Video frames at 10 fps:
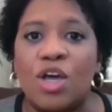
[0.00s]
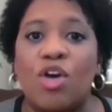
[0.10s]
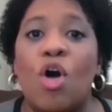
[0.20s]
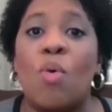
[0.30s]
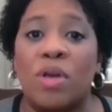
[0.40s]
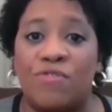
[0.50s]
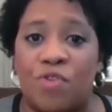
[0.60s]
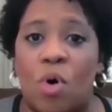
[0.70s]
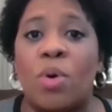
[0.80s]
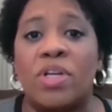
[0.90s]
Going
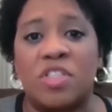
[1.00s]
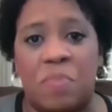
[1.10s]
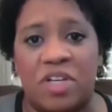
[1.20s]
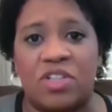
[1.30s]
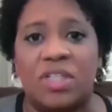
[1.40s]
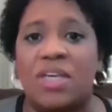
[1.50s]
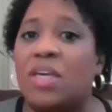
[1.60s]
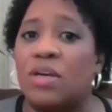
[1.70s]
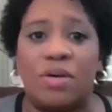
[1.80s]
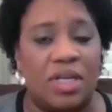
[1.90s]
forward, especially
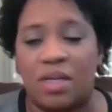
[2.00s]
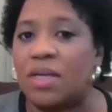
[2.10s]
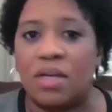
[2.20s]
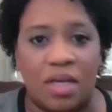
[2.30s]
here in